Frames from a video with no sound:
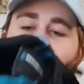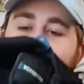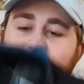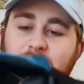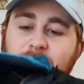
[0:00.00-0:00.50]
it
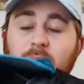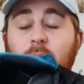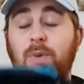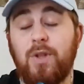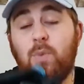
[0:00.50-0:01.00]
just doesn't
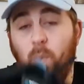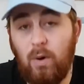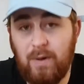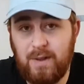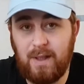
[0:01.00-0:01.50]
it doesn't
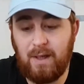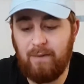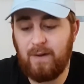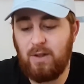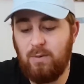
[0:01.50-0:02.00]
warrant it and I
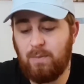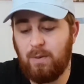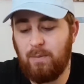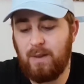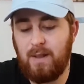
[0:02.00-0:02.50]
think you would
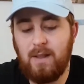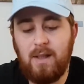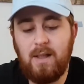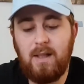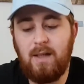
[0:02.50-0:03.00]
probably
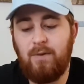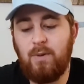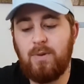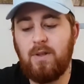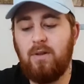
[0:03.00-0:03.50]
if you
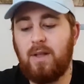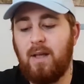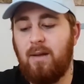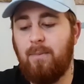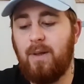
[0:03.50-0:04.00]
were to look at
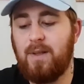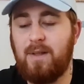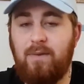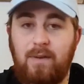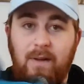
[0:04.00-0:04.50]
it in person
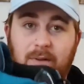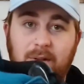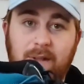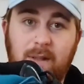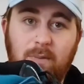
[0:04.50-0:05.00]
if you've never
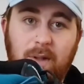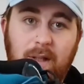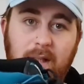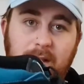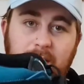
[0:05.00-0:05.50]
seen one of
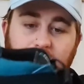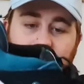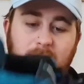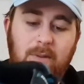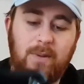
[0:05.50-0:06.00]
these I
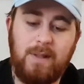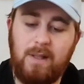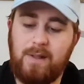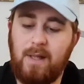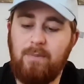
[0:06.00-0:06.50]
think you would say
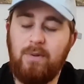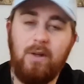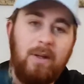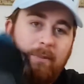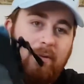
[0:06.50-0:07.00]
the same
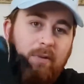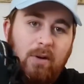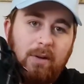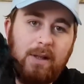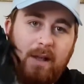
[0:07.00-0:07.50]
don't get me
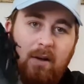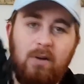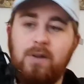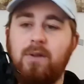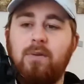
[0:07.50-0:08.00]
wrong there's a lot
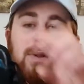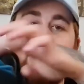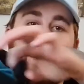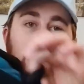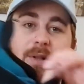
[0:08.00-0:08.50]
of stores
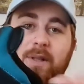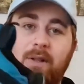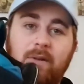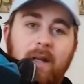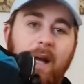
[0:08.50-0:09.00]
especially in
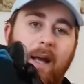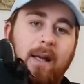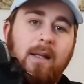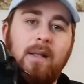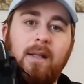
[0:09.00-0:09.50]
the
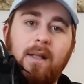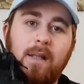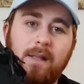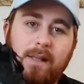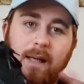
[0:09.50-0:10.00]
UK
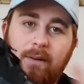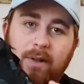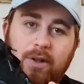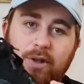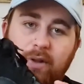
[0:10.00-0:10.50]
that sell
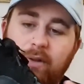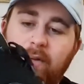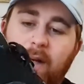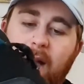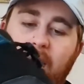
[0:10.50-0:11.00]
this
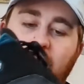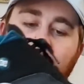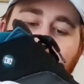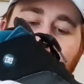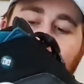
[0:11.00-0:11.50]
shoe
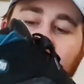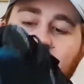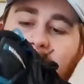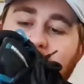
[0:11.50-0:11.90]
um, and they